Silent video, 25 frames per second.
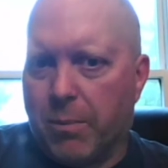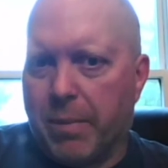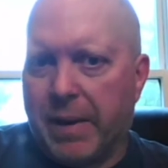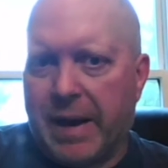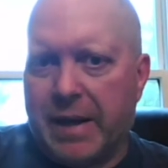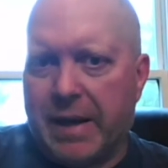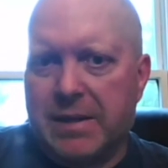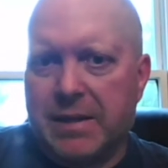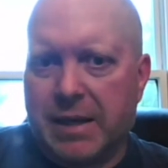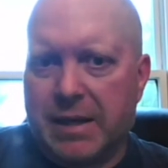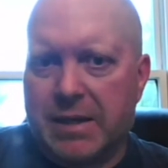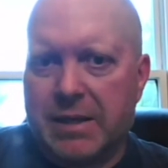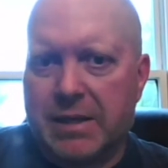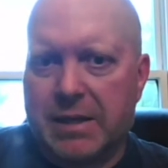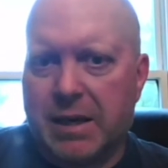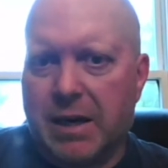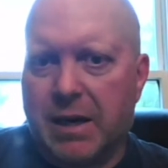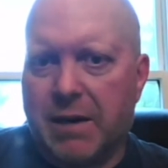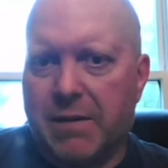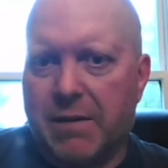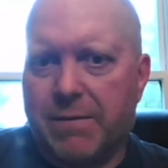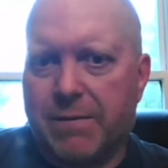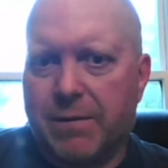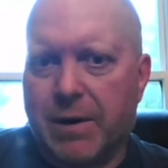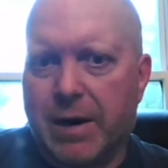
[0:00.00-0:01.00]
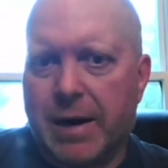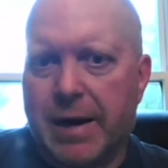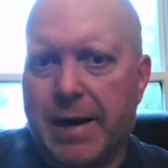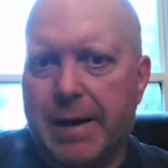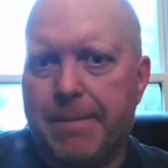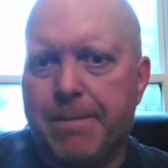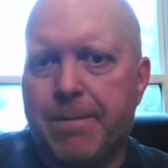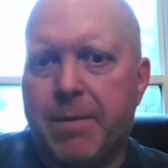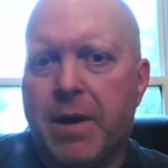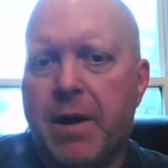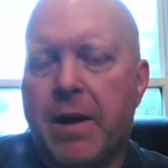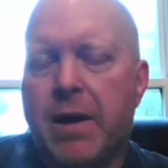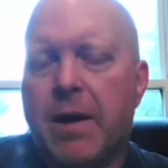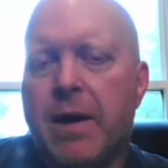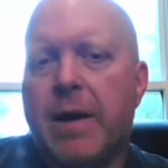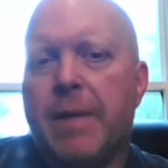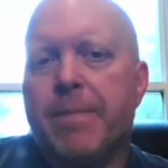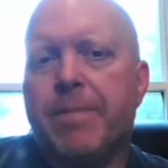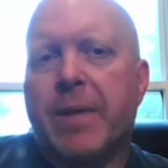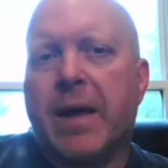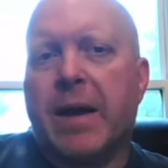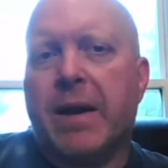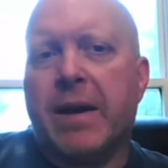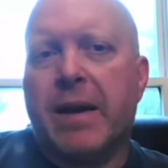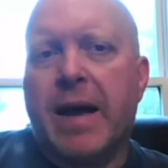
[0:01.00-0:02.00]
I've know I know like a lot of all the
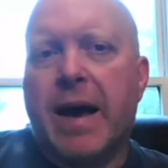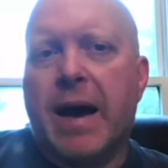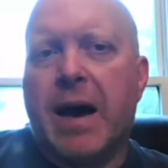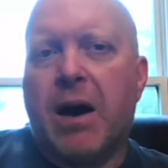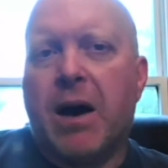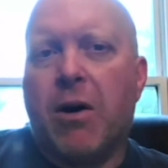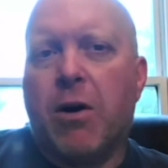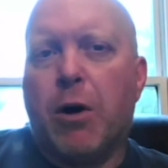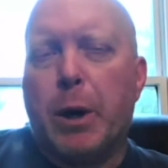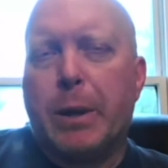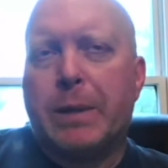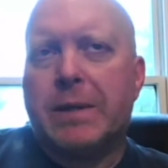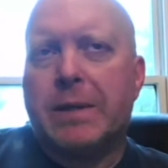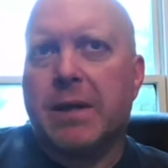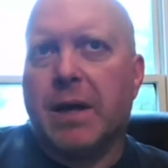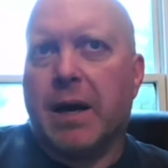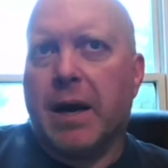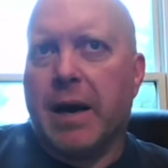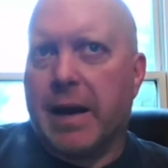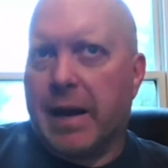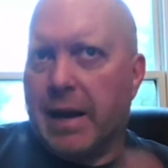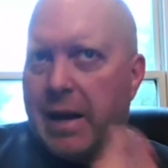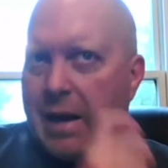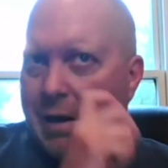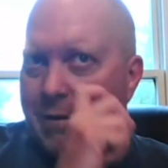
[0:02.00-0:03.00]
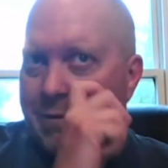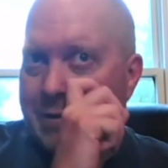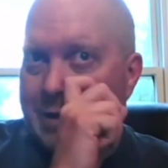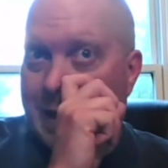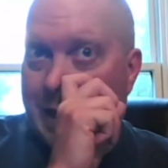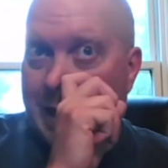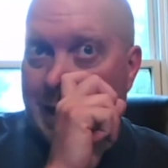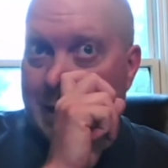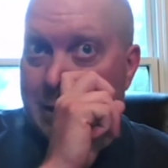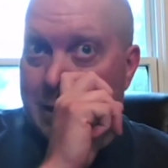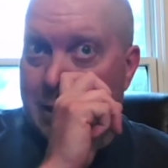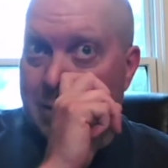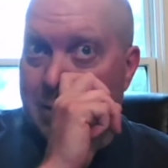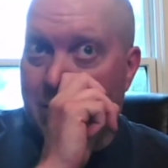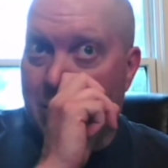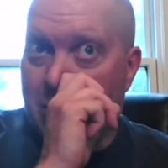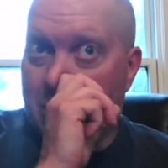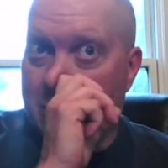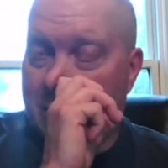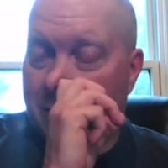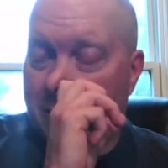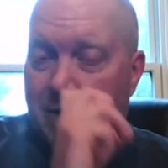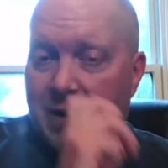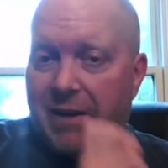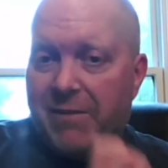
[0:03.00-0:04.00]
basic stuff, right? And
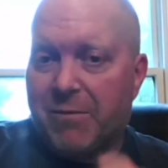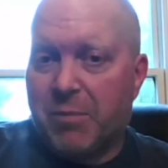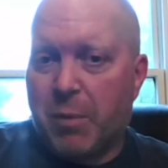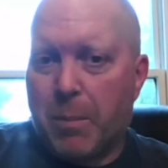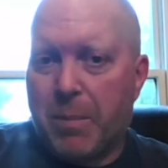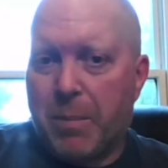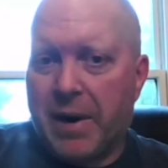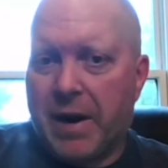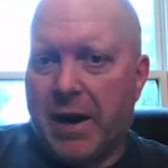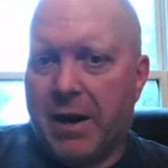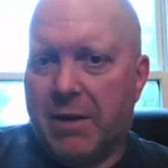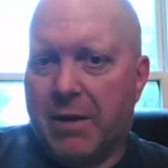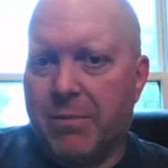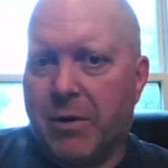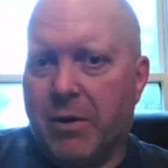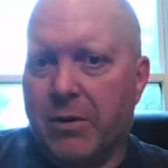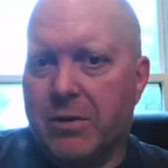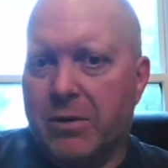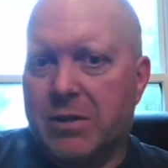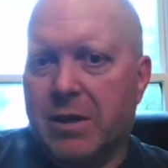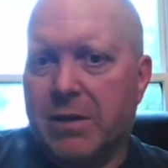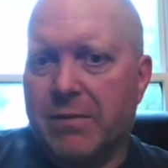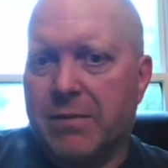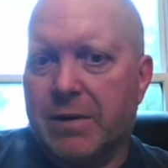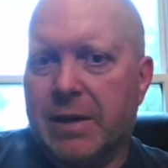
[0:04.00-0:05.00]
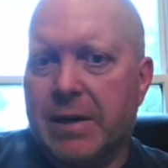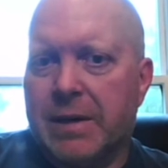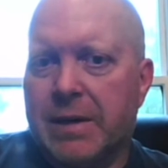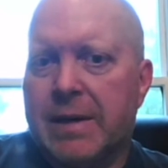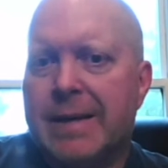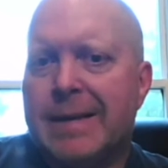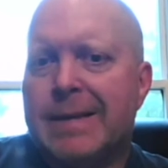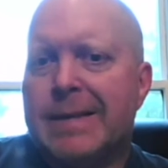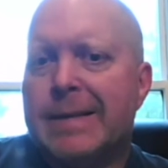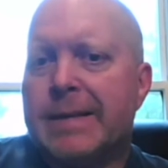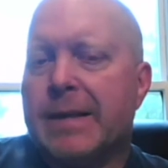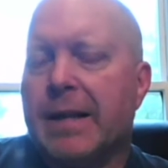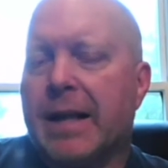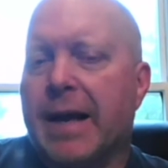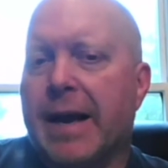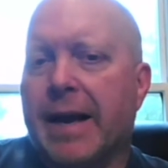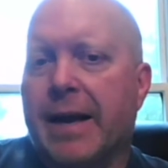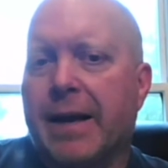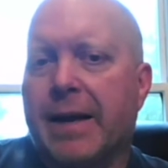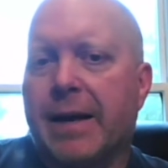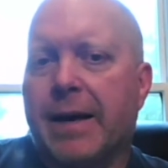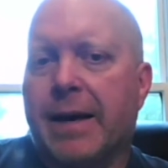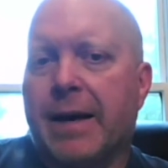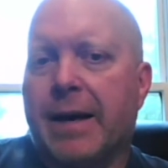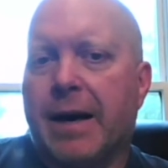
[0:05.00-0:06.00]
now it's like, and I've tasted most of it. I've
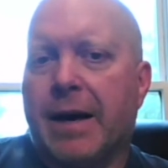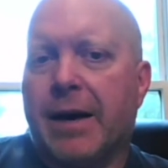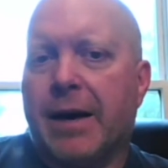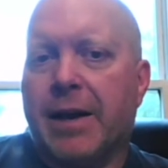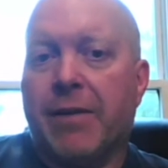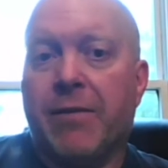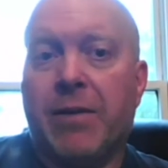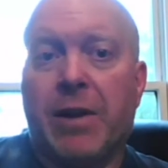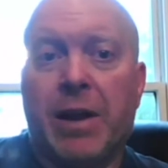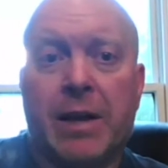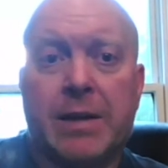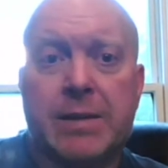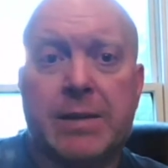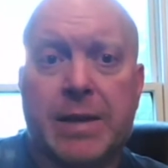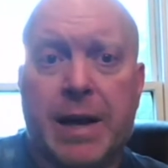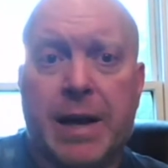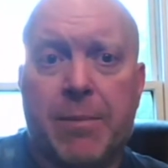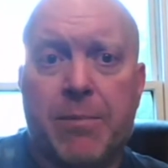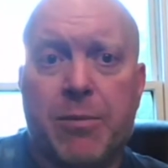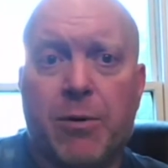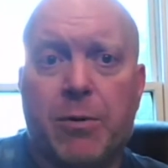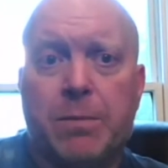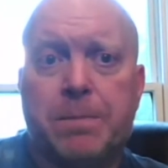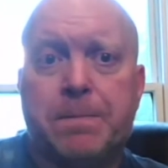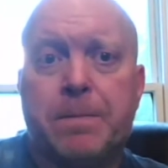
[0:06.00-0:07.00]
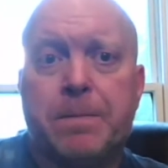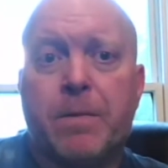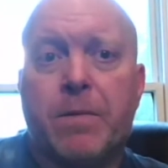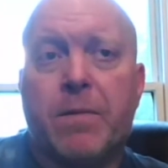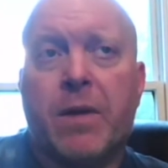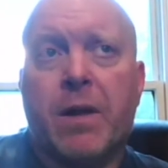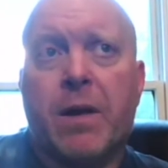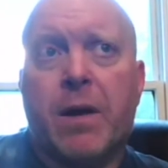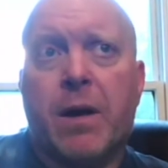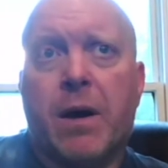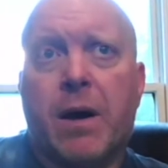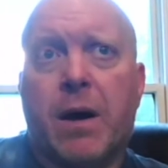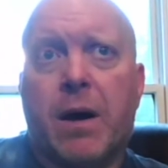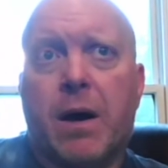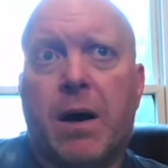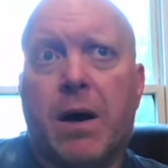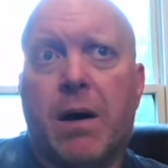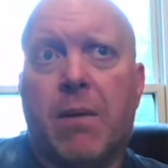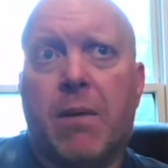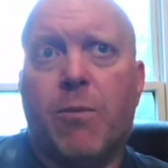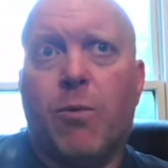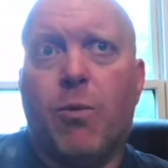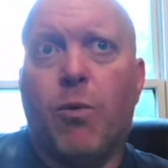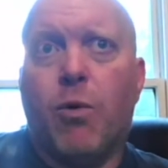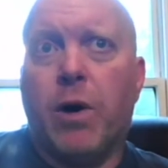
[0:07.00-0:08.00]
prepared most of it. Like uh, I'll
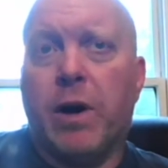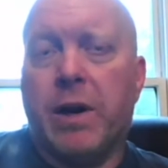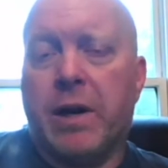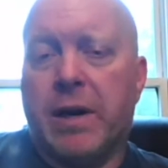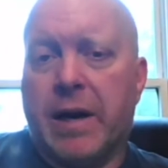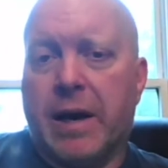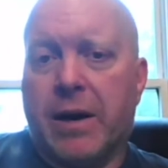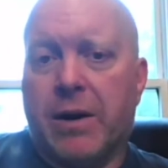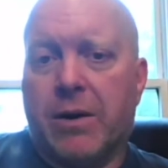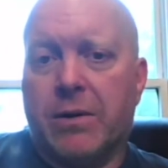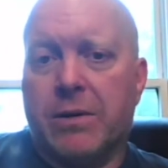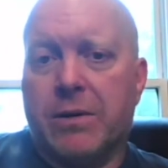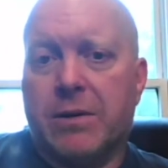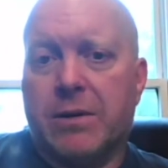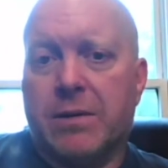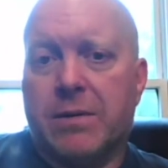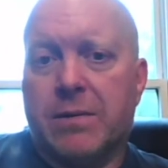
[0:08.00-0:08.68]
give you an example.